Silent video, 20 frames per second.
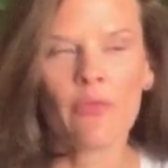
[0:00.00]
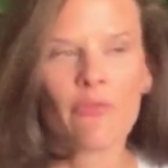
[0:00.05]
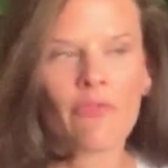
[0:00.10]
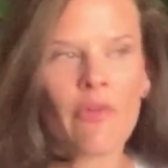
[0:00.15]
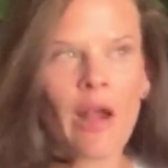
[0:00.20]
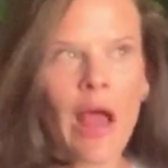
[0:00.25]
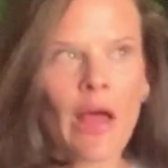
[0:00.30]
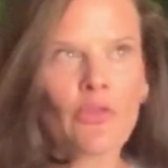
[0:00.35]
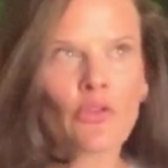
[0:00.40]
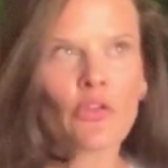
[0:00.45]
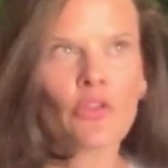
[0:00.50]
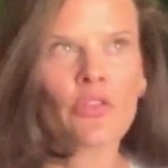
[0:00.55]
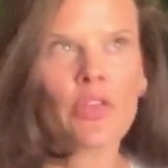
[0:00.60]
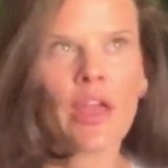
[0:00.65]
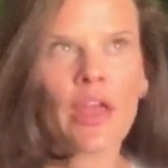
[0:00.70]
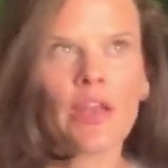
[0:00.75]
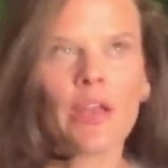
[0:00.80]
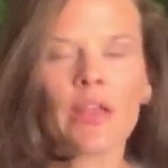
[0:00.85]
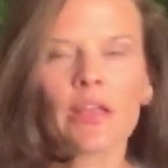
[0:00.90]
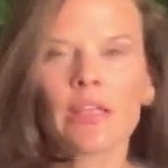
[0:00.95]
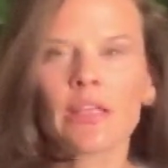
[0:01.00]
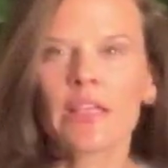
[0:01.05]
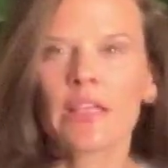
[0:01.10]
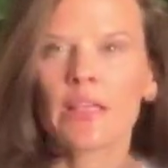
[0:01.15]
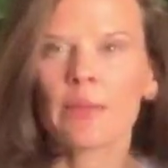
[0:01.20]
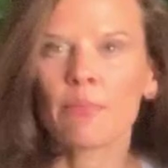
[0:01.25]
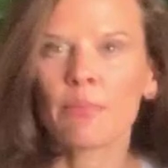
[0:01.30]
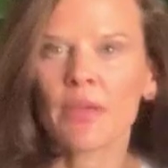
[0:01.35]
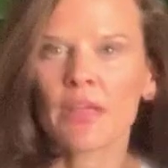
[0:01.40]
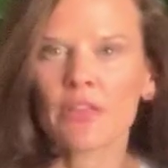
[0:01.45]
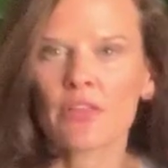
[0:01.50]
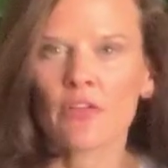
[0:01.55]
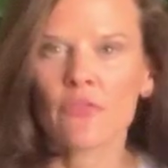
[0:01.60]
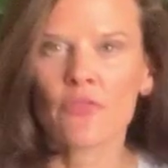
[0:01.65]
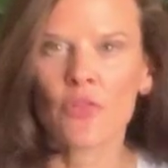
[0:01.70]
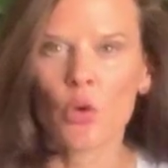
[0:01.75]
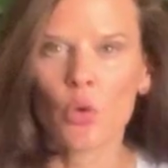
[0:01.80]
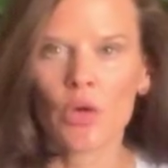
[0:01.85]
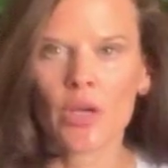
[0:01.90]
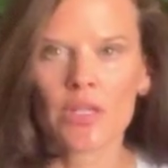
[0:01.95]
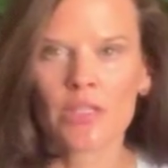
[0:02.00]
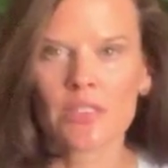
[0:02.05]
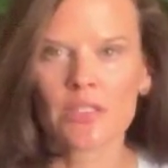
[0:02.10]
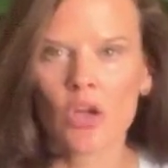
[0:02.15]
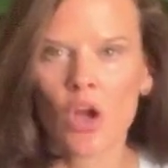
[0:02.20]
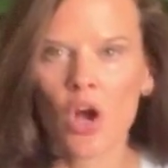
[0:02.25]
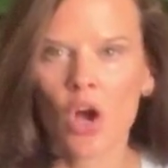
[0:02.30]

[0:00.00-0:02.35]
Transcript: rather than keeping the focus